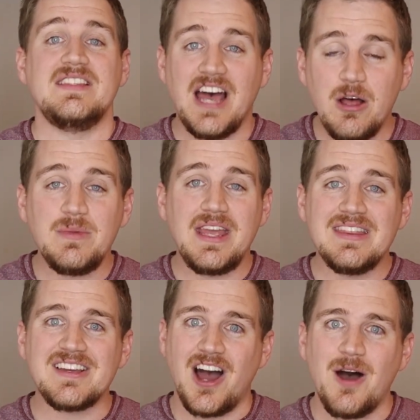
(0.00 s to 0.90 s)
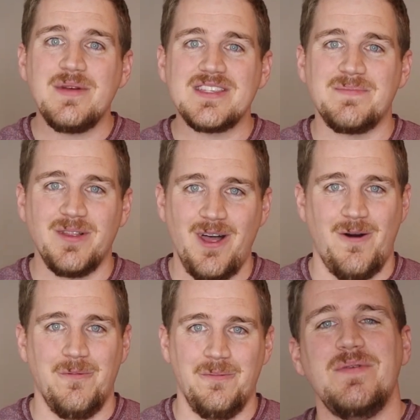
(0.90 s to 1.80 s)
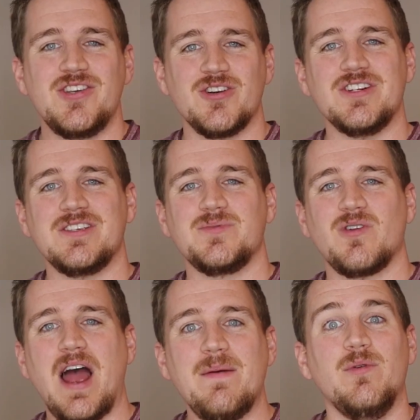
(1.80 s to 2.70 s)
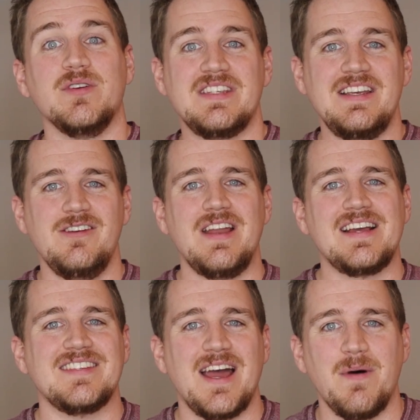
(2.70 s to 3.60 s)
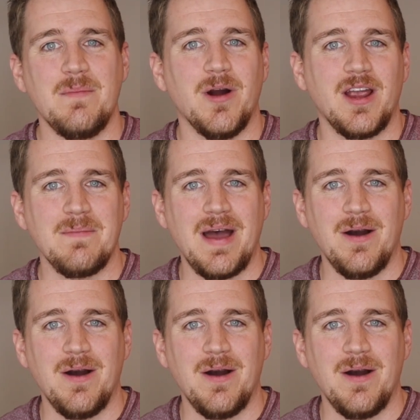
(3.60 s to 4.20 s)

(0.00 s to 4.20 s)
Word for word: tell me in the comments below. Be sure to subscribe and we'll see you next time on Market